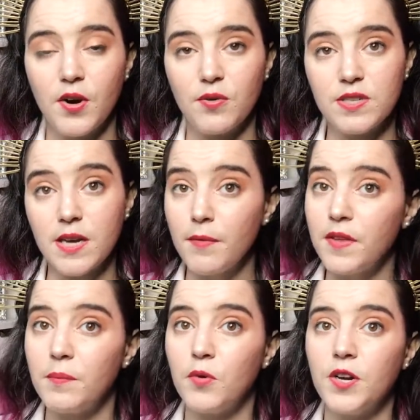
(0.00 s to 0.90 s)
some of
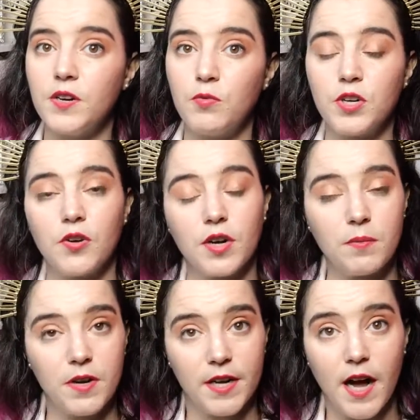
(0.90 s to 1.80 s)
them would go to
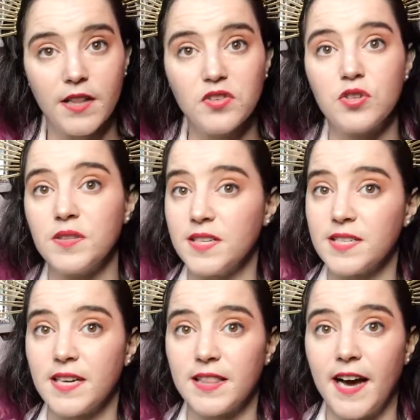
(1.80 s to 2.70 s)
community college and things
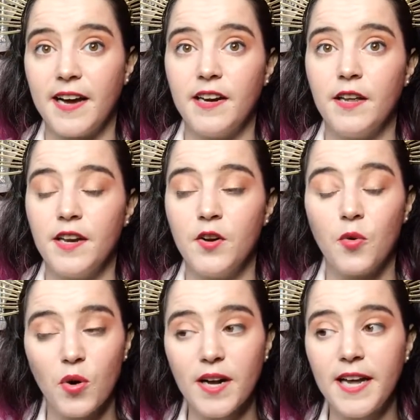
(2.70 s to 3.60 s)
like that. In
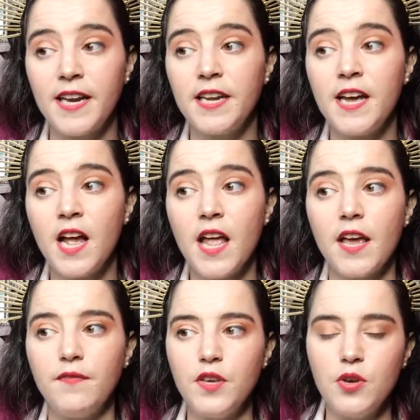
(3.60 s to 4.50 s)
Oregon,
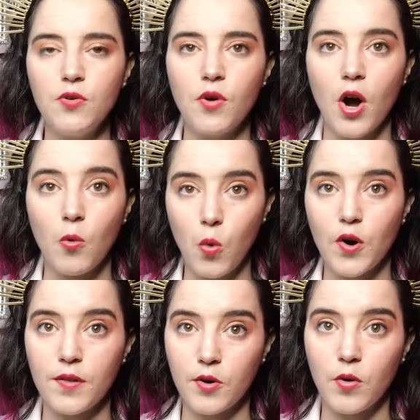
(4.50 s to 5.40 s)
if you are
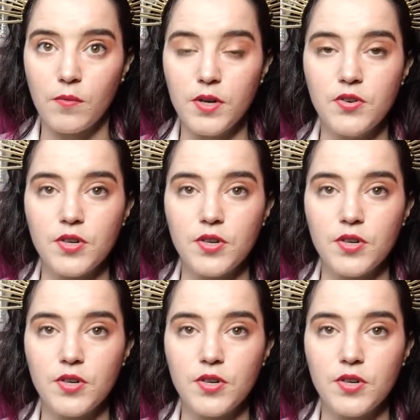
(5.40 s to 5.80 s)
ward of the court when you